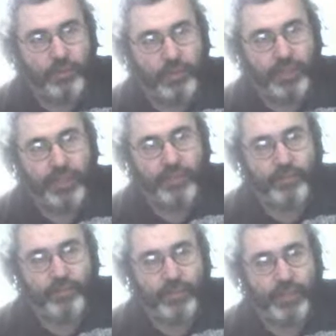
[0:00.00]

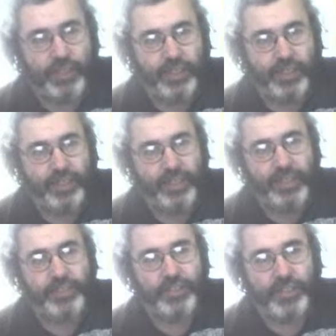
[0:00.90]
become
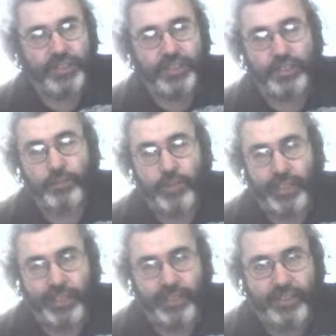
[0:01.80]
easily
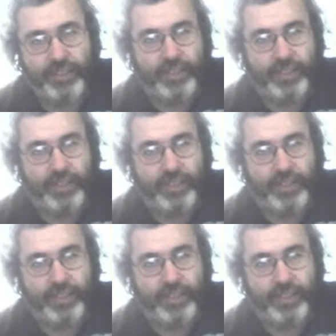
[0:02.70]
explained